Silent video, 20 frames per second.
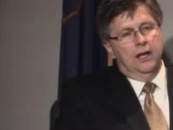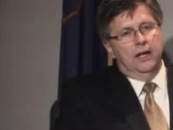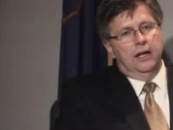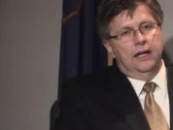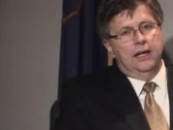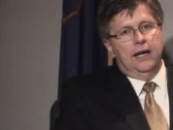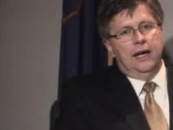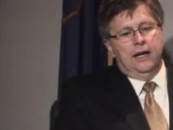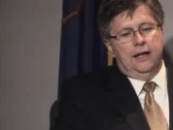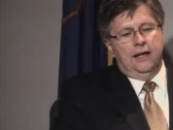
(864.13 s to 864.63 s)

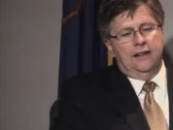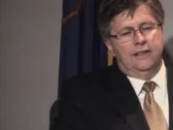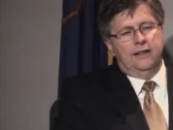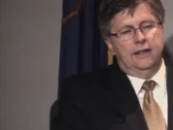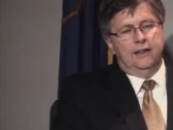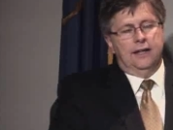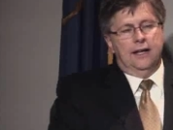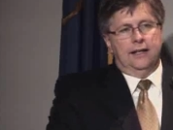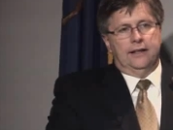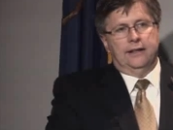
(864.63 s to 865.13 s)
Yeah, and I
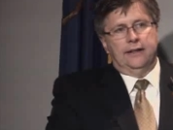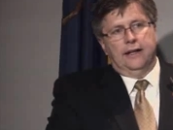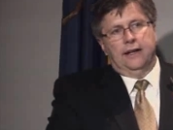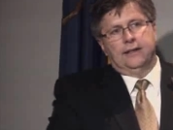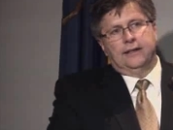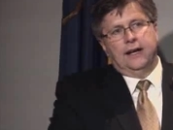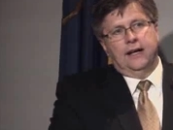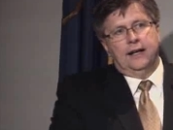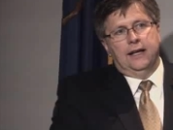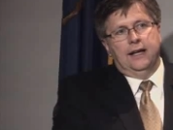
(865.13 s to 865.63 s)
think that
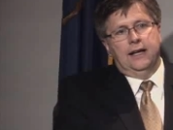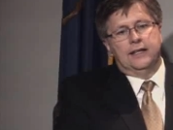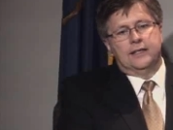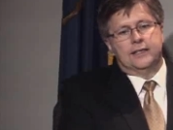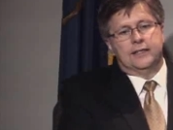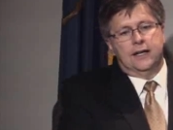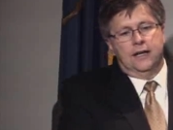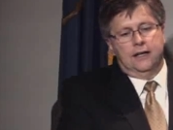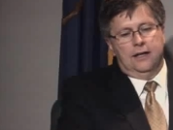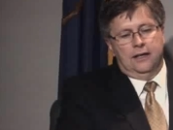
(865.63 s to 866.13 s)
kind of
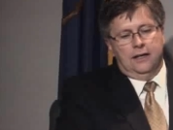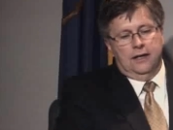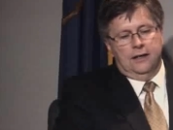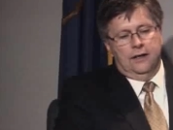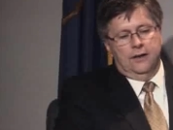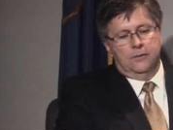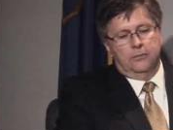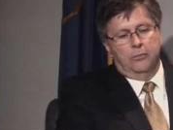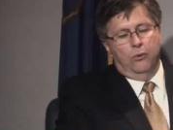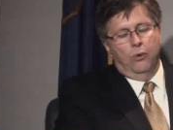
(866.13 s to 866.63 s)
hits on
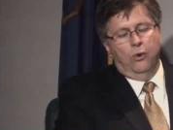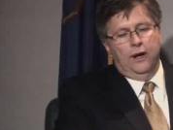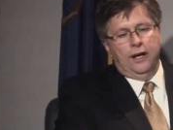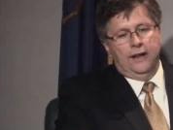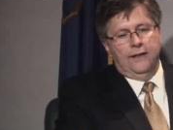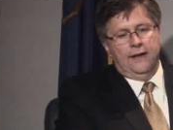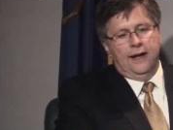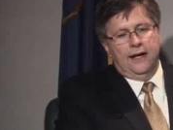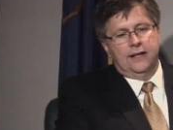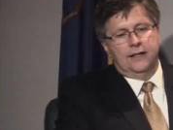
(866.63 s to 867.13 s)
another point,
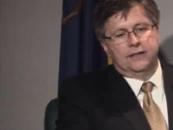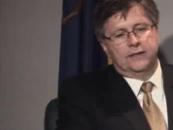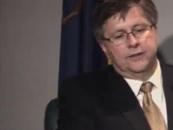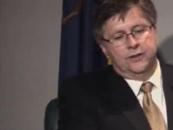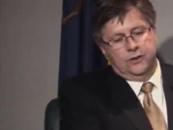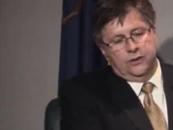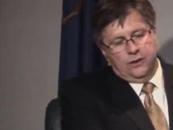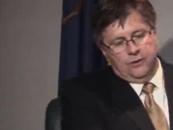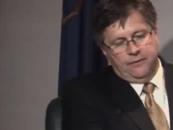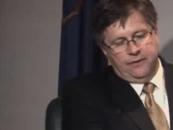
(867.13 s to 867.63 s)
and that is
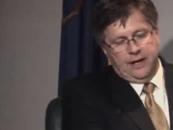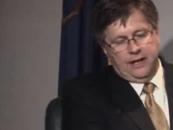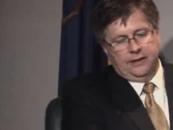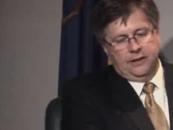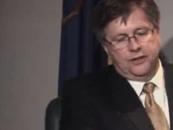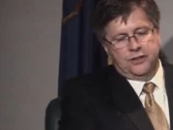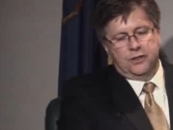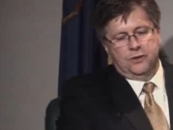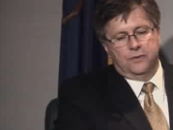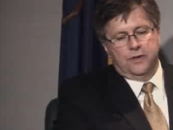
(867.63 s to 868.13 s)
the fact
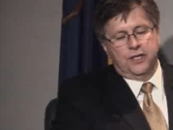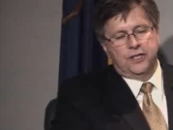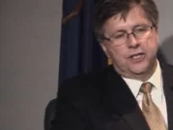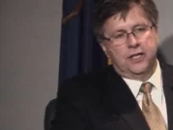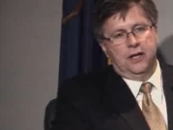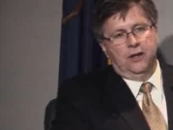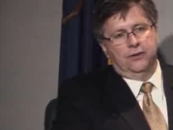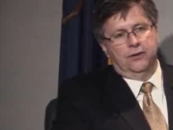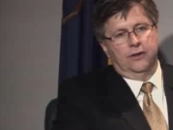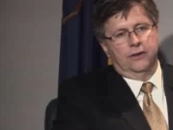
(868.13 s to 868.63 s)
that you're
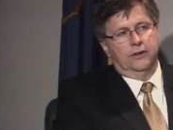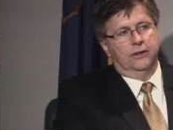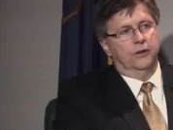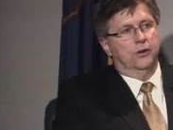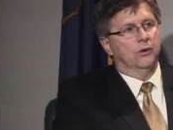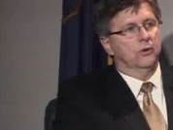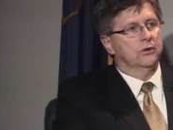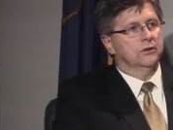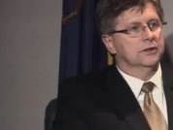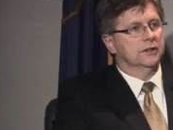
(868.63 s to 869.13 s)
reaching out to the
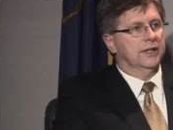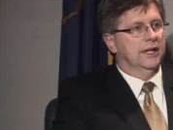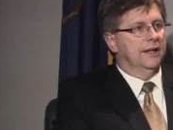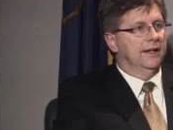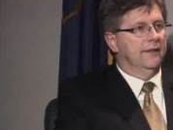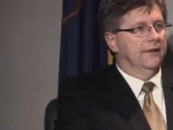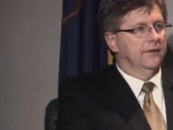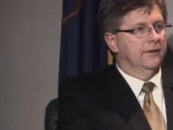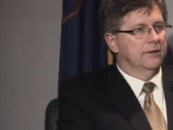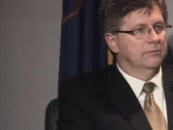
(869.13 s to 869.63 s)
locals,
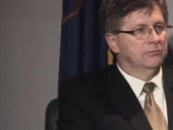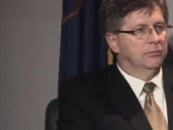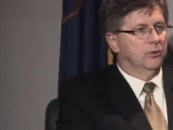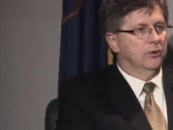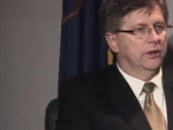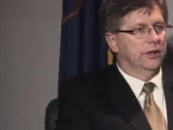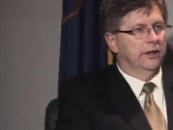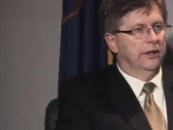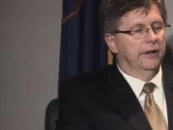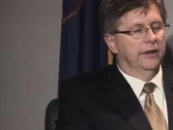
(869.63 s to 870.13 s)
getting their
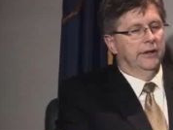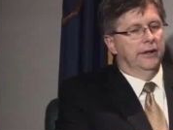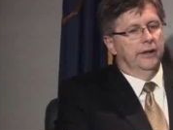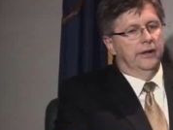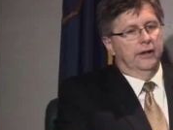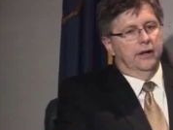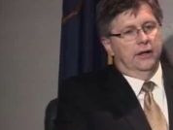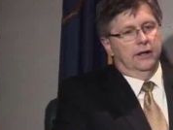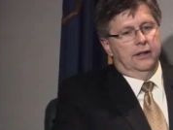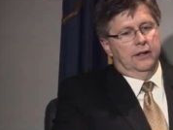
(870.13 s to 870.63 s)
input.
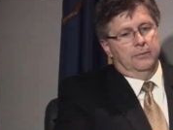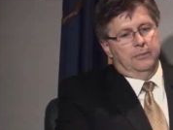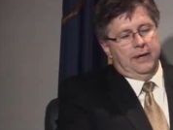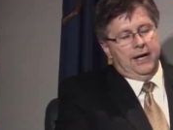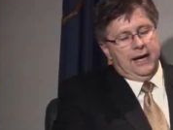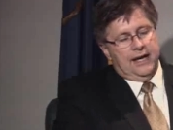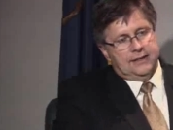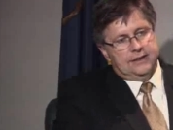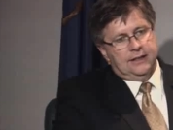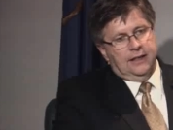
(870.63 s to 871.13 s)
In the
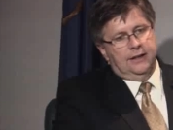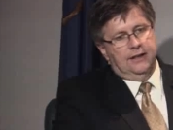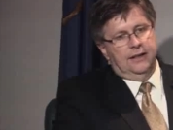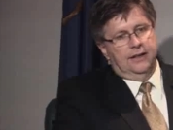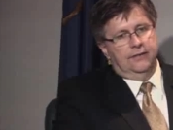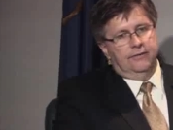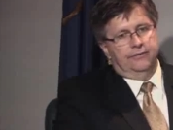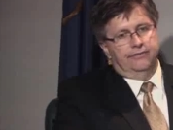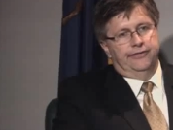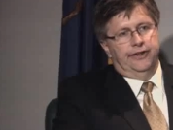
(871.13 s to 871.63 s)
past, I think,
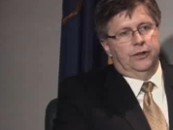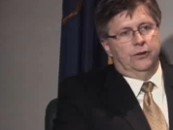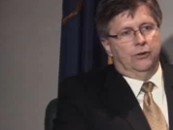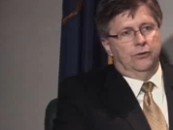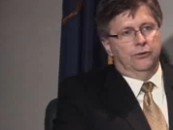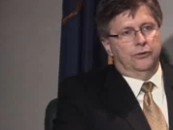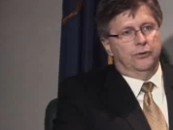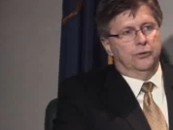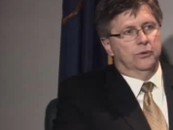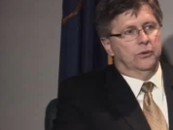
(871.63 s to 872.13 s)

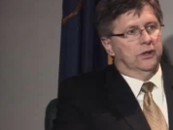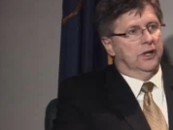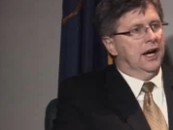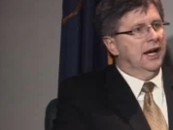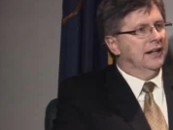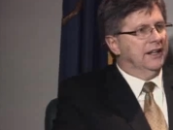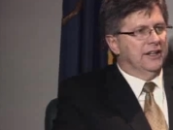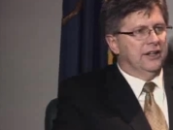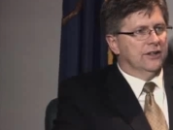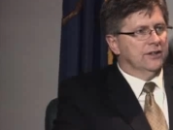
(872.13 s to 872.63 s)
through a
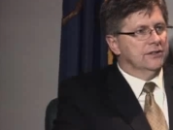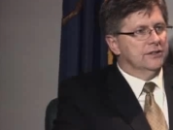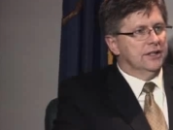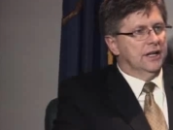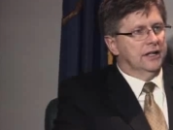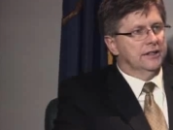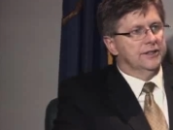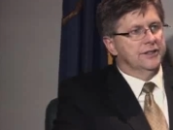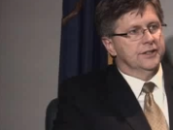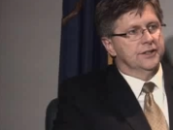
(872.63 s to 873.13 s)
lot of years,
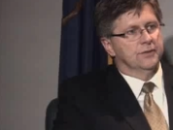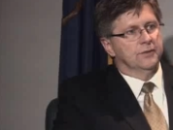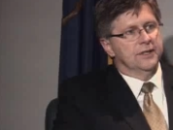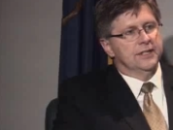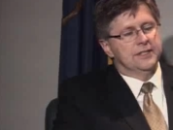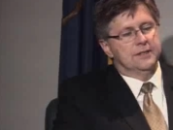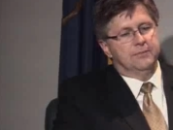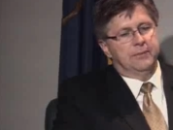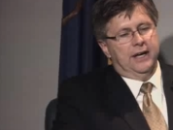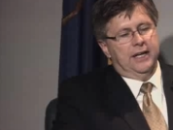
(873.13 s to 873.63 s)
not just
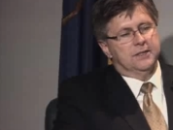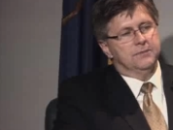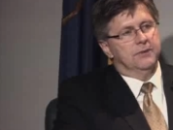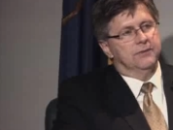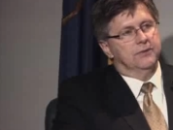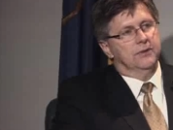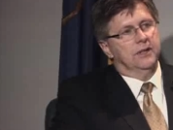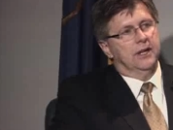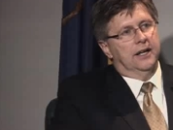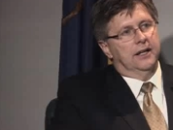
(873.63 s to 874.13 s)
recent past, but
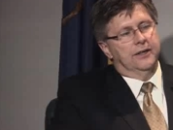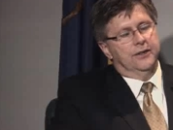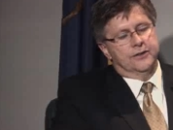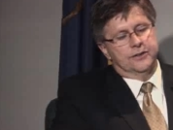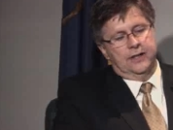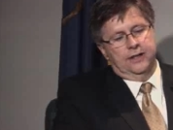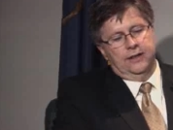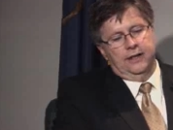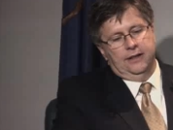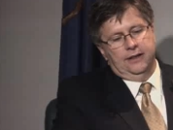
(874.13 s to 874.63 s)
for a lot of years,
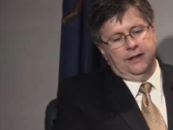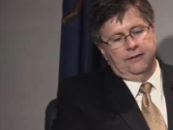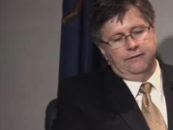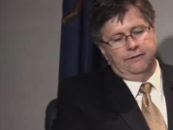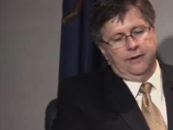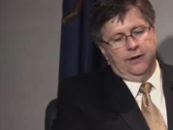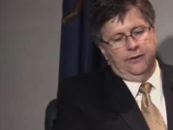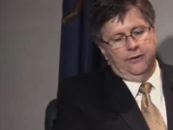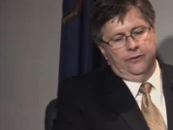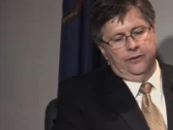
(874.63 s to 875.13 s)
I think they
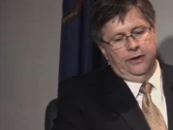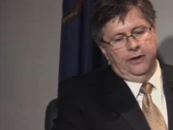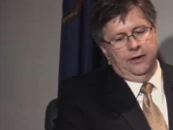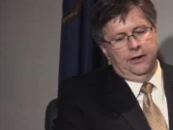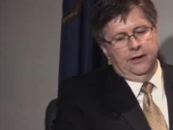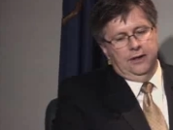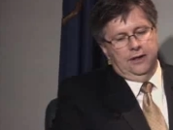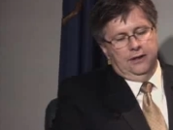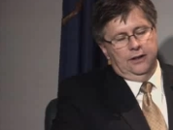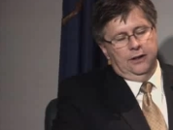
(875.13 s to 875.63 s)
felt
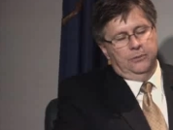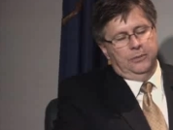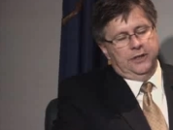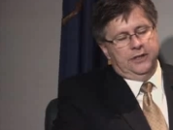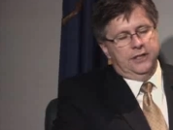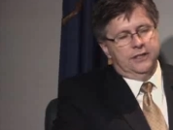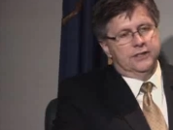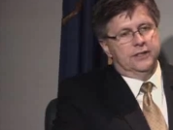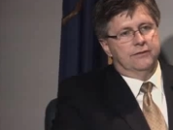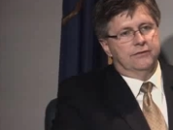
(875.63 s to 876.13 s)
a little bit
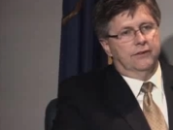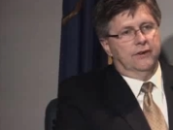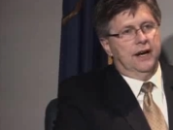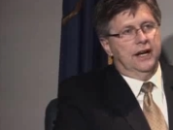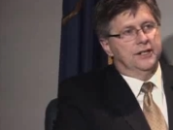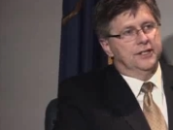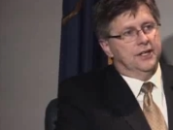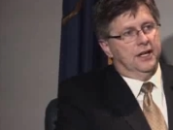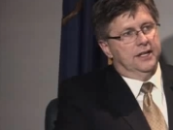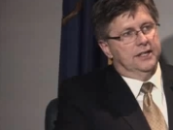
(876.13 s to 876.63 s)

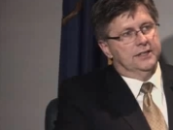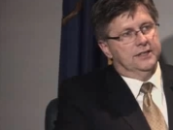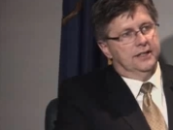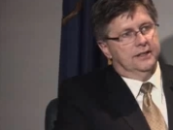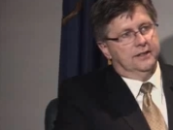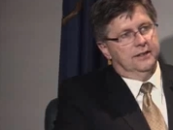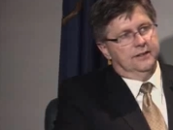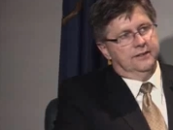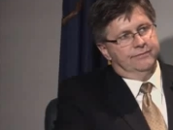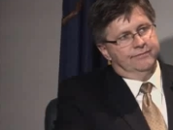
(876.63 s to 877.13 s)
disenfranchised
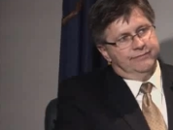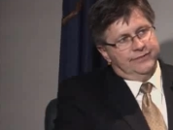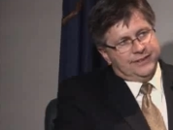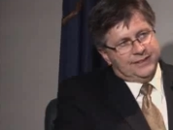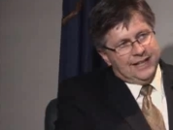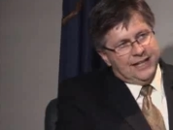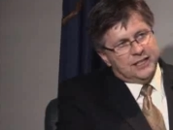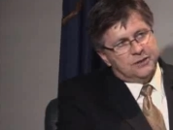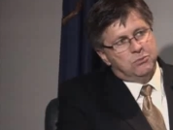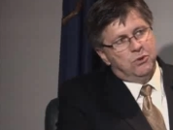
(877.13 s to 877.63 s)
that the
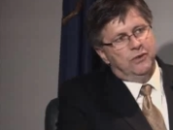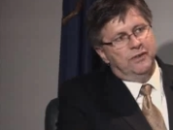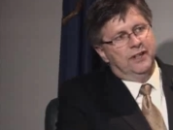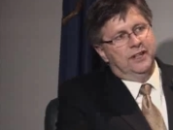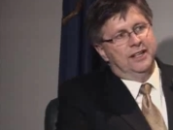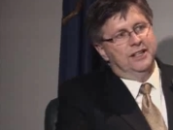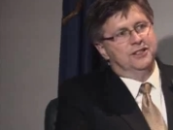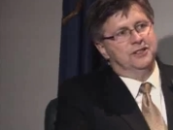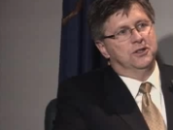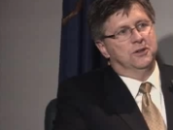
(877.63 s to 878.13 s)
state's moving in
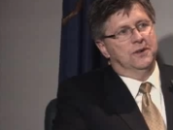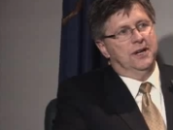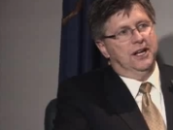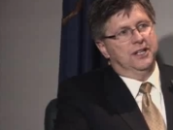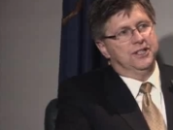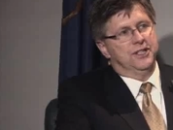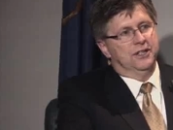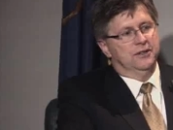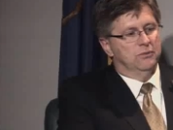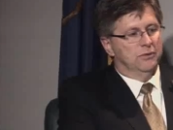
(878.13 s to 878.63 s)
its
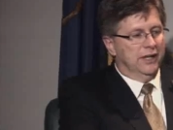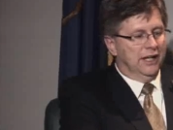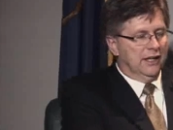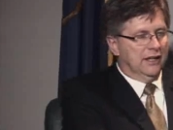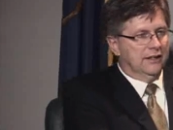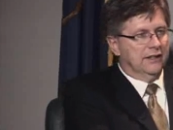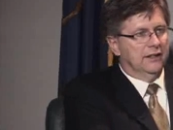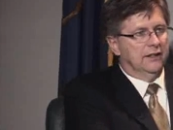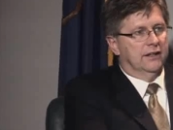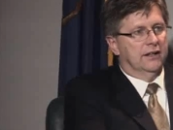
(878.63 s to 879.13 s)
direction, we got
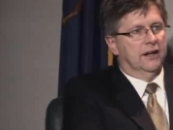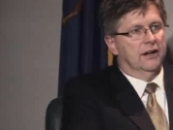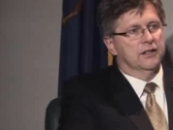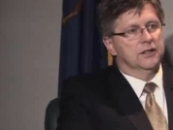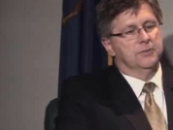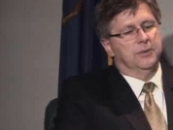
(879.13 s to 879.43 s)
to deal in ours.